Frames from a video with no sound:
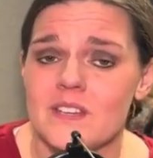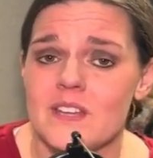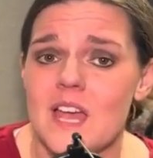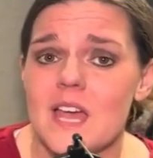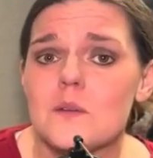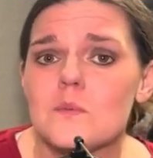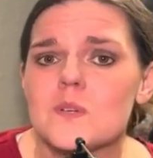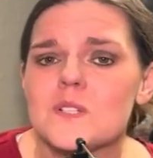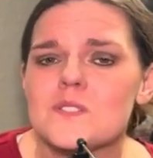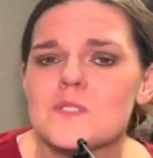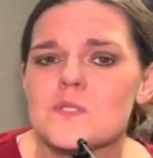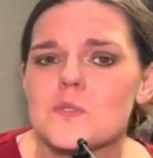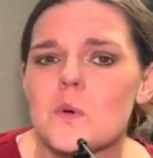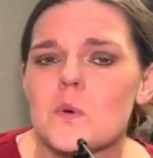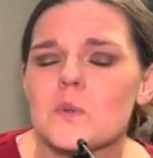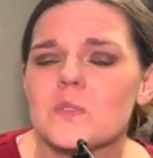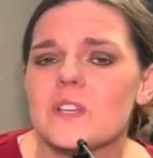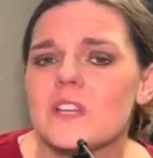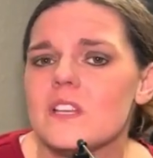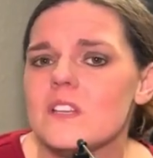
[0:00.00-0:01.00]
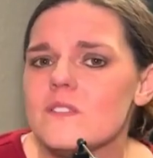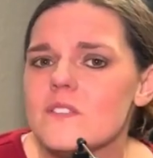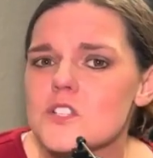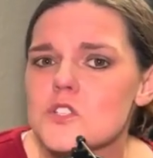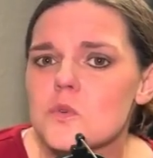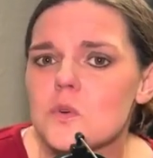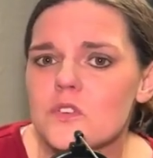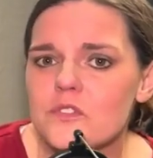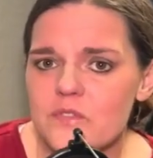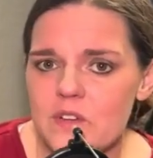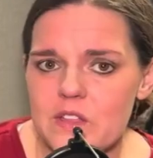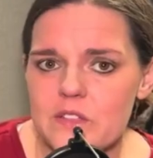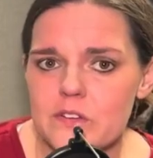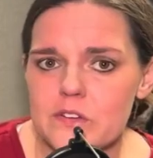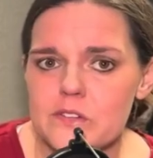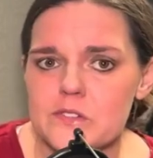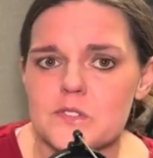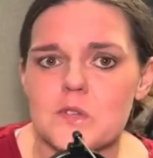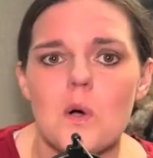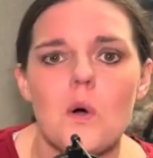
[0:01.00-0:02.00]
Edwin sold individual
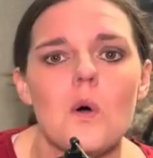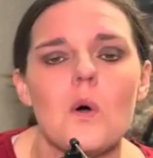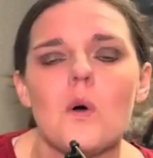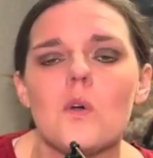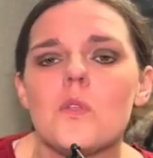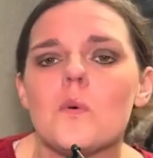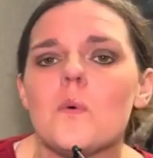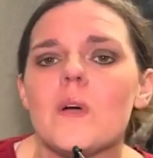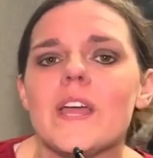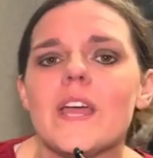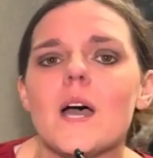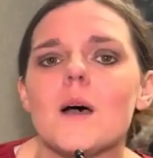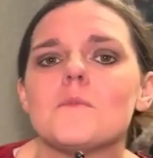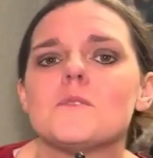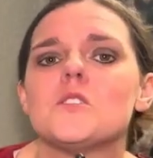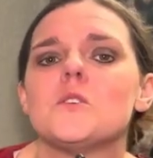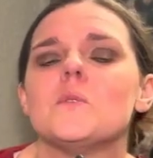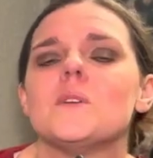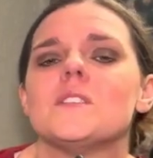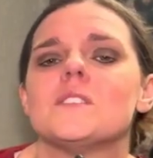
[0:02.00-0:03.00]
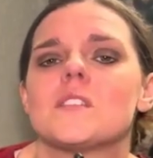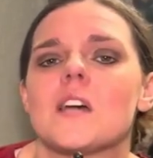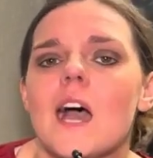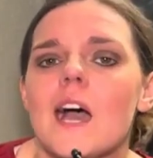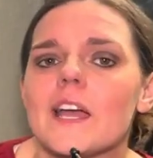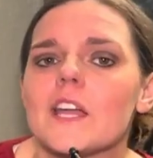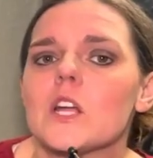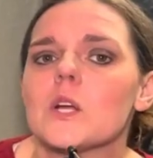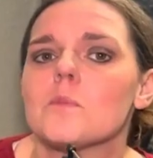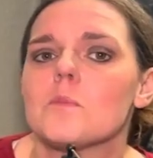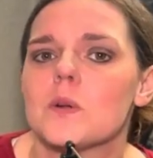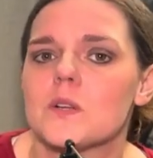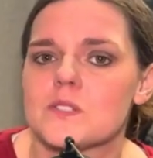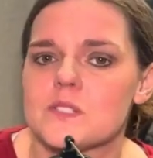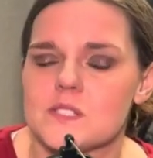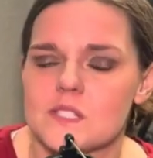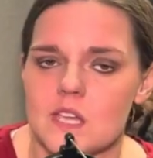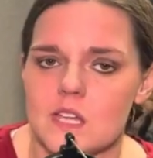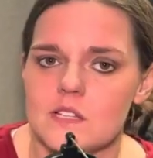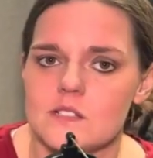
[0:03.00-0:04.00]
feathers all the way up to entire bird
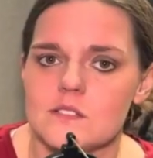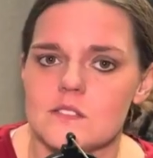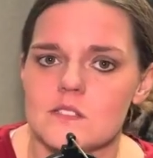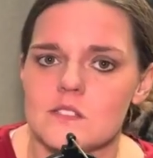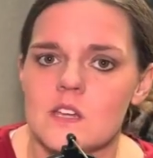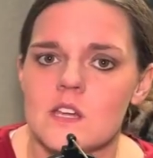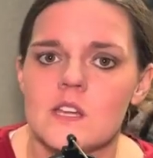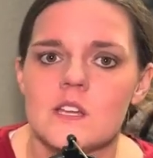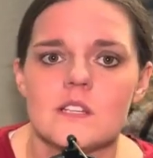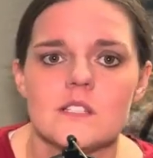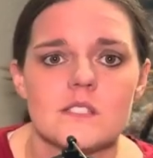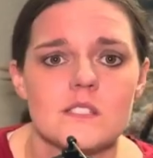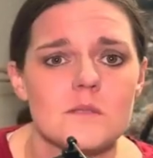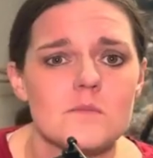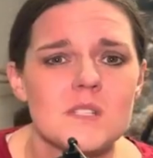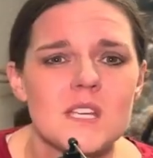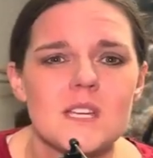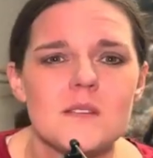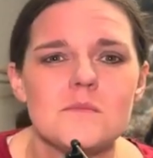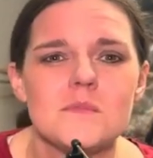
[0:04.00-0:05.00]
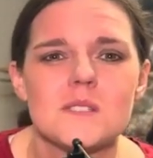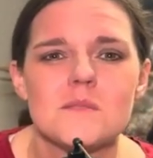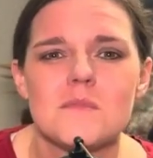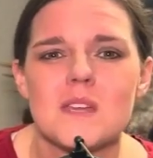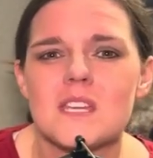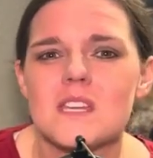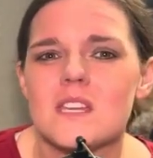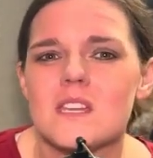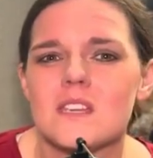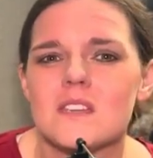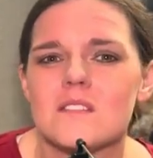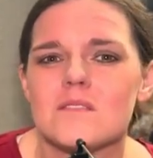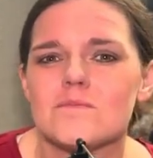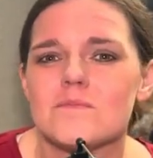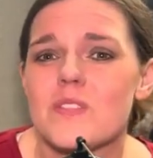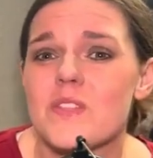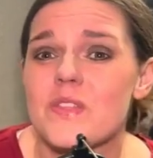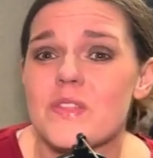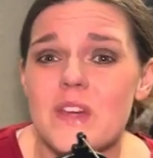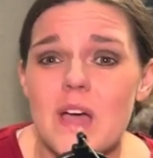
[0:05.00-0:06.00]
skins, sometimes making
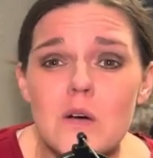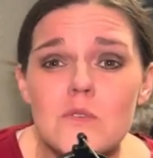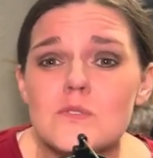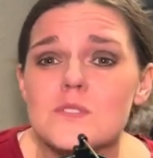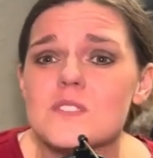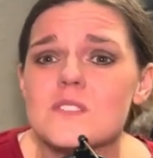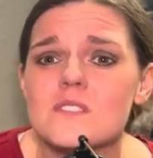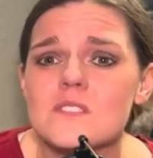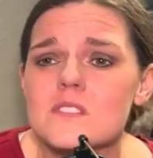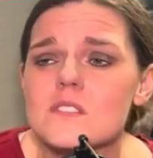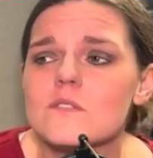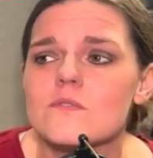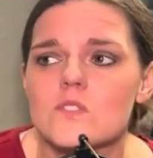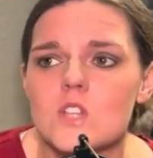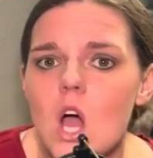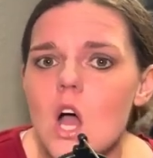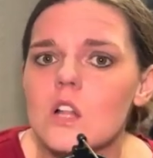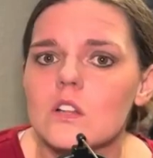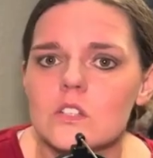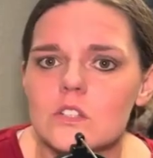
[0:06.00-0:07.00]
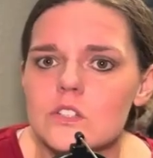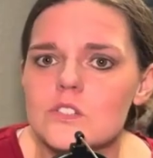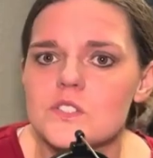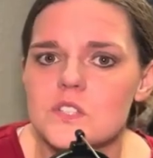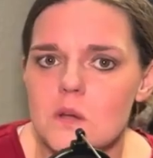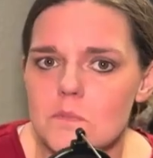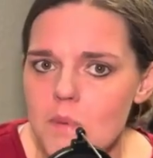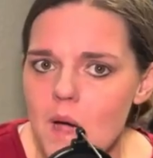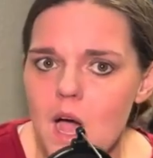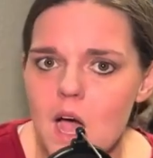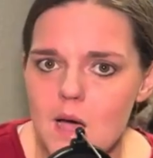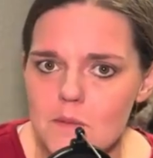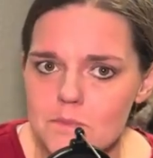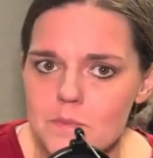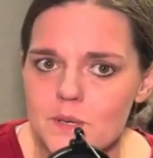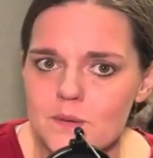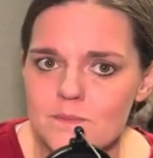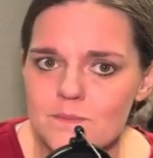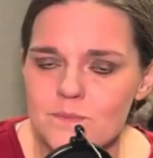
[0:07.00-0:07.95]
thousands of dollars a pop.